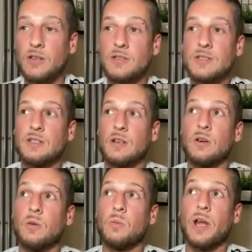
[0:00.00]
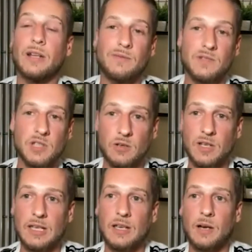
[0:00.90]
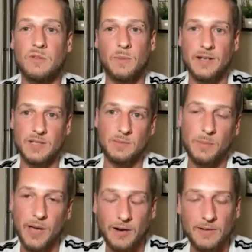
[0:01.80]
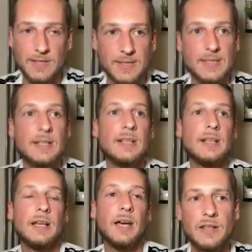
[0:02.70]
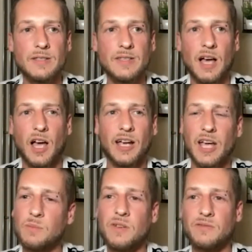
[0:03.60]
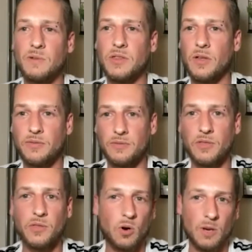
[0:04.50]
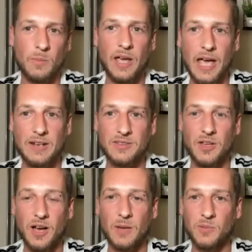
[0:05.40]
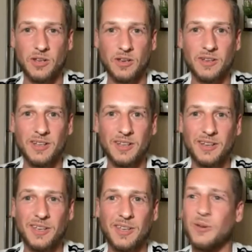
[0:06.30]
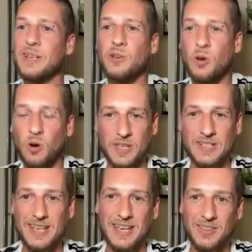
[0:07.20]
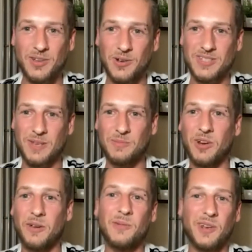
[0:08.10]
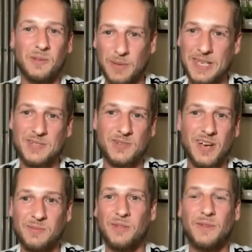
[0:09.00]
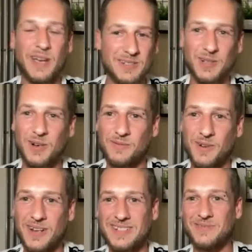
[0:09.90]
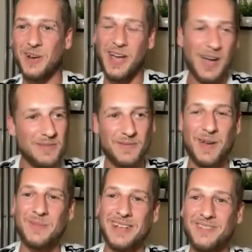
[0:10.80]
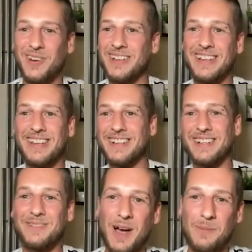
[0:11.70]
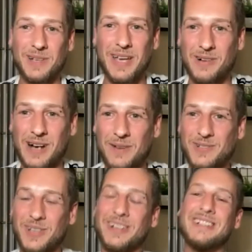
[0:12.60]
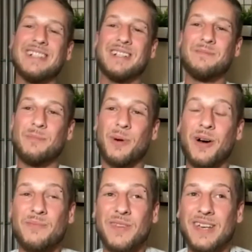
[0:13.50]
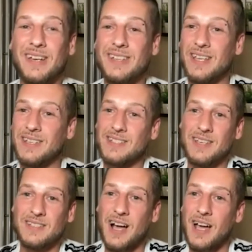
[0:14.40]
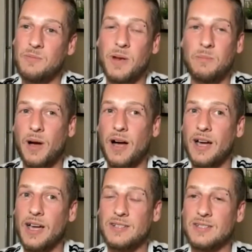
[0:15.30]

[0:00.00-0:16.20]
And you know, when I left uni, I moved back to my parents, and I, I kind of moved with the thought in my head that I'm gonna you know ignore these gay thoughts i'm gonna i'm gonna be straight i'm gonna find a girlfriend i'm gonna have a family i'm gonna live happily ever after but as, as time went by i